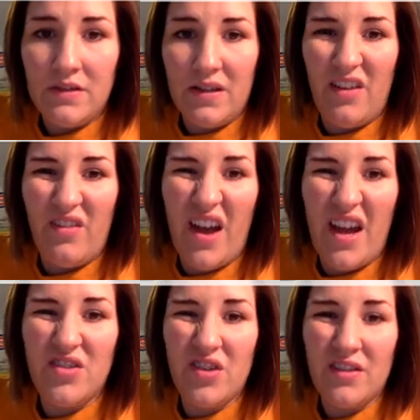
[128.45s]
If
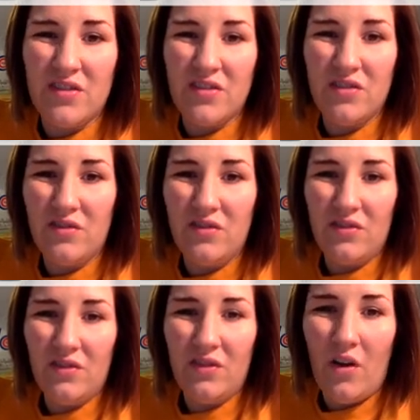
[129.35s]
I just
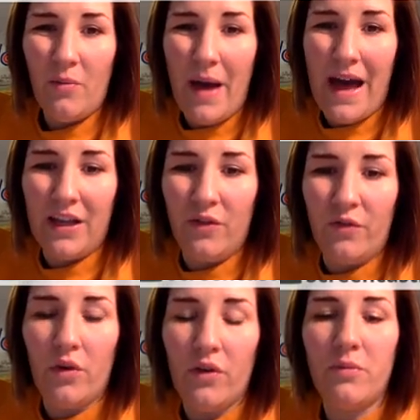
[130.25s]
go back and
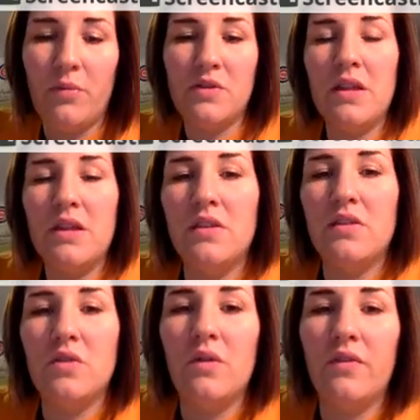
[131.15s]
forth between the
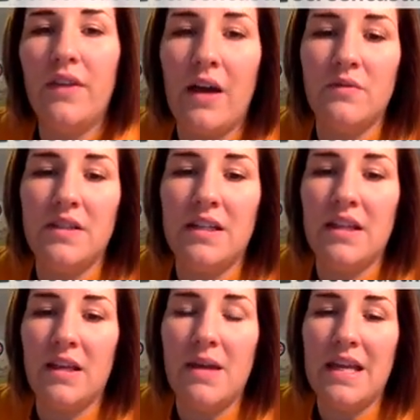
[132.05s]
two of counting and
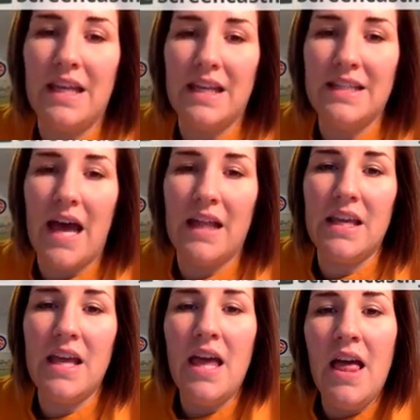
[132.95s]
then making a tally,